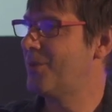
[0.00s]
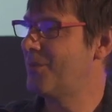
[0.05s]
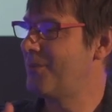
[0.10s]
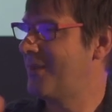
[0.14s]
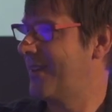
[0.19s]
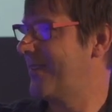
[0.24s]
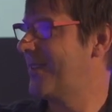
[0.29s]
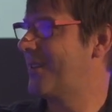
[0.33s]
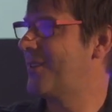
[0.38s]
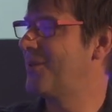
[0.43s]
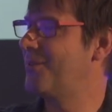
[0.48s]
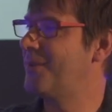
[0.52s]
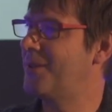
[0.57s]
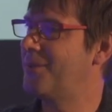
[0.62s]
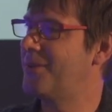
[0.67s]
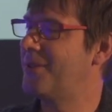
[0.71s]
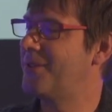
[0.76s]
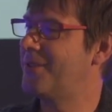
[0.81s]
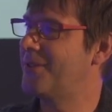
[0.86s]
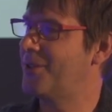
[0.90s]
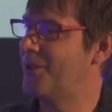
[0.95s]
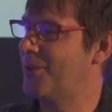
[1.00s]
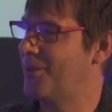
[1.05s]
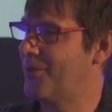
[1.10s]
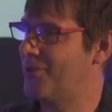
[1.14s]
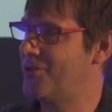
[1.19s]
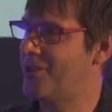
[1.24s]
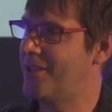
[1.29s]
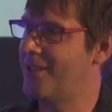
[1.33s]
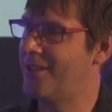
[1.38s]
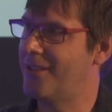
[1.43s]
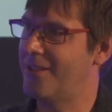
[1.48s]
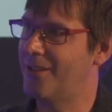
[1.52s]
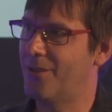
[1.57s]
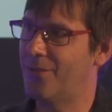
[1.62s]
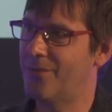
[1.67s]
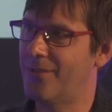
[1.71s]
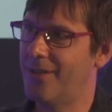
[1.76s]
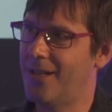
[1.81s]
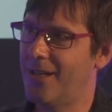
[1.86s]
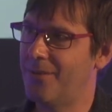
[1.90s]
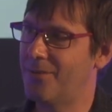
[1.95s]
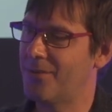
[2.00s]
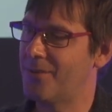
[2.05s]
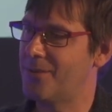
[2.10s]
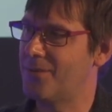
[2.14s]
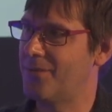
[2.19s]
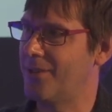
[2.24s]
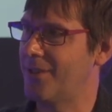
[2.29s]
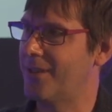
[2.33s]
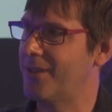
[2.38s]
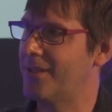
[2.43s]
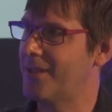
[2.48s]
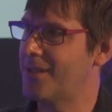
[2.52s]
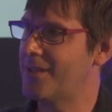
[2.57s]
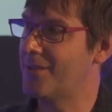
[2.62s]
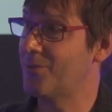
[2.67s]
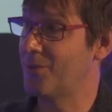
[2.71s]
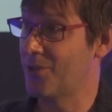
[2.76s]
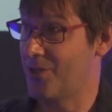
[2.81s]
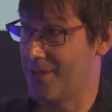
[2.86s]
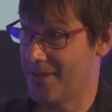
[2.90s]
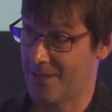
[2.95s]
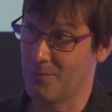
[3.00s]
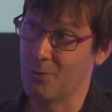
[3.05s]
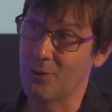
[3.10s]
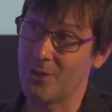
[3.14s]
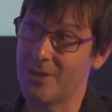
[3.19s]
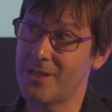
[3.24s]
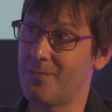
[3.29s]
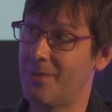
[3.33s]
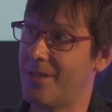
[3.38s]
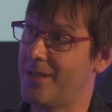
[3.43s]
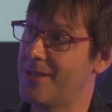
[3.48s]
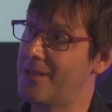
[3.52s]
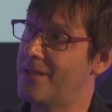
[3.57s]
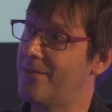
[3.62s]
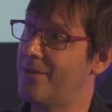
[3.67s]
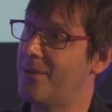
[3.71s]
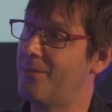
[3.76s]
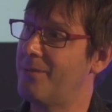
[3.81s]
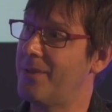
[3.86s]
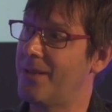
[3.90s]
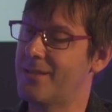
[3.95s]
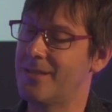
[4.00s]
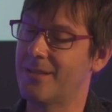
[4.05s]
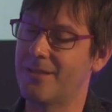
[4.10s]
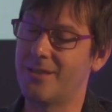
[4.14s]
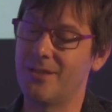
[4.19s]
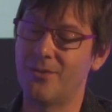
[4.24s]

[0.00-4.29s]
We made the commitment to go with GDDR5, which is more expensive than basic